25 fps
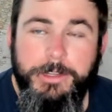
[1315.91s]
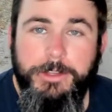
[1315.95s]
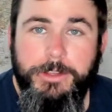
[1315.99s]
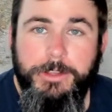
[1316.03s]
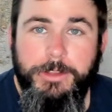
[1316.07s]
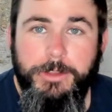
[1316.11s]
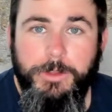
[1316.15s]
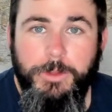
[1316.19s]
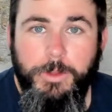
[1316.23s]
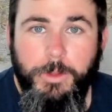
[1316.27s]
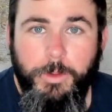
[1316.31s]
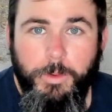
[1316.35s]

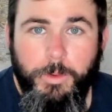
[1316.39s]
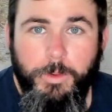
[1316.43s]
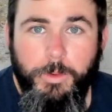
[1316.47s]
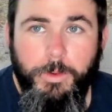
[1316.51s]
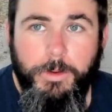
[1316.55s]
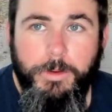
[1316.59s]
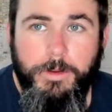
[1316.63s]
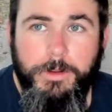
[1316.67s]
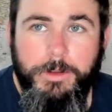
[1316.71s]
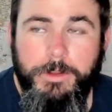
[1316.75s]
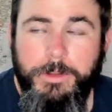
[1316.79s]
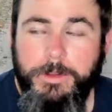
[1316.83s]

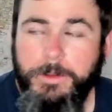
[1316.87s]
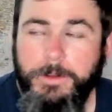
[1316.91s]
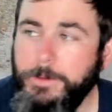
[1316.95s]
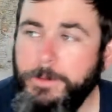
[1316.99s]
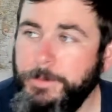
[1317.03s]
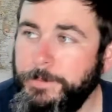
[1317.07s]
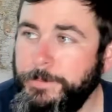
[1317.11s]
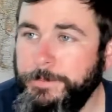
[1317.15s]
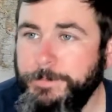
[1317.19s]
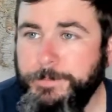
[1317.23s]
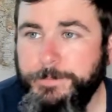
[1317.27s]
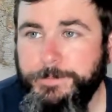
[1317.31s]
Lord.
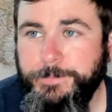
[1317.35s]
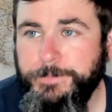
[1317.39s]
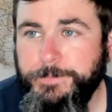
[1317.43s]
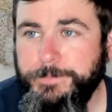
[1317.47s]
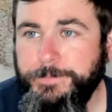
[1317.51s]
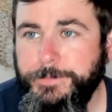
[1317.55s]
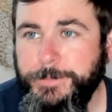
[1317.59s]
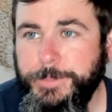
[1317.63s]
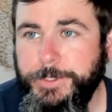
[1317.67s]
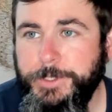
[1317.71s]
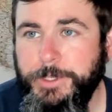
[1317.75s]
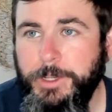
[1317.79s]

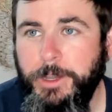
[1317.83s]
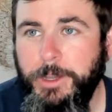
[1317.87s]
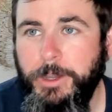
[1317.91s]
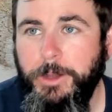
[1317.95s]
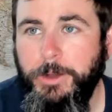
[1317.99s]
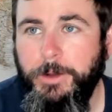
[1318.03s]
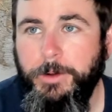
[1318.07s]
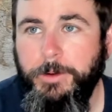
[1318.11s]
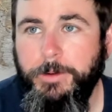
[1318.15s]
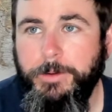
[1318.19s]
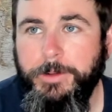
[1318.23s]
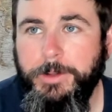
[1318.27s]

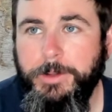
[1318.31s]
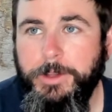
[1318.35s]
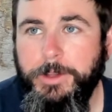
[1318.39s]
So